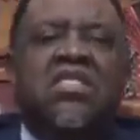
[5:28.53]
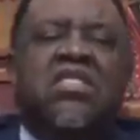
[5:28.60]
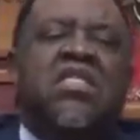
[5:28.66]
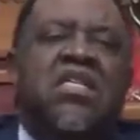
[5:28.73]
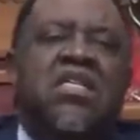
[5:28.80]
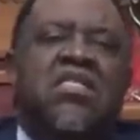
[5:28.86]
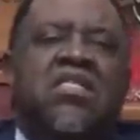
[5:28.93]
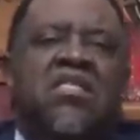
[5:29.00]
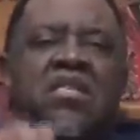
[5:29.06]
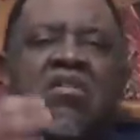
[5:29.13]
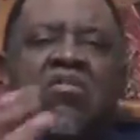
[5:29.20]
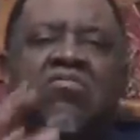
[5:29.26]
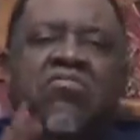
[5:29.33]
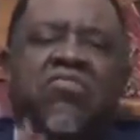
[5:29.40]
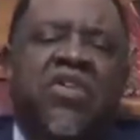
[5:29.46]
that must
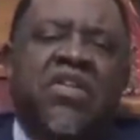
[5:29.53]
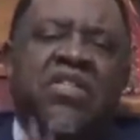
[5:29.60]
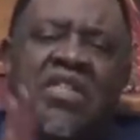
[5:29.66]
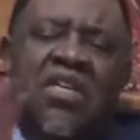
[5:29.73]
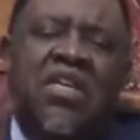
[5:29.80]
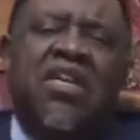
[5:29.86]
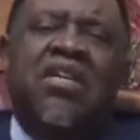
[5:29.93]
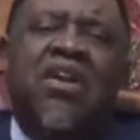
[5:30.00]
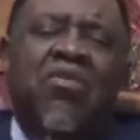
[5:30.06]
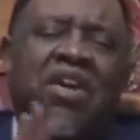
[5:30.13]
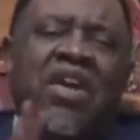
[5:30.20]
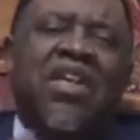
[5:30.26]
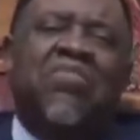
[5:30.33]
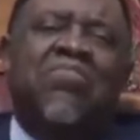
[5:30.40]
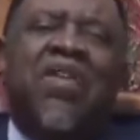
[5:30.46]
define what respect
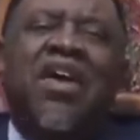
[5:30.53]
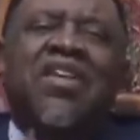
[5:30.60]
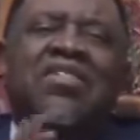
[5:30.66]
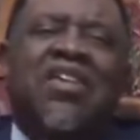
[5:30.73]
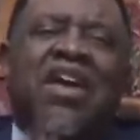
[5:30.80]
looks like?